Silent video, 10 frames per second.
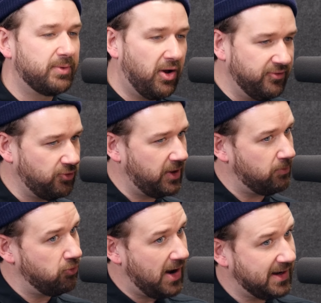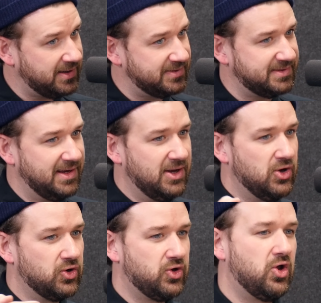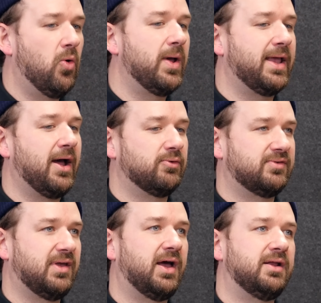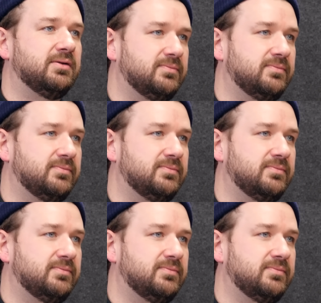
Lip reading: but also like practice going outside.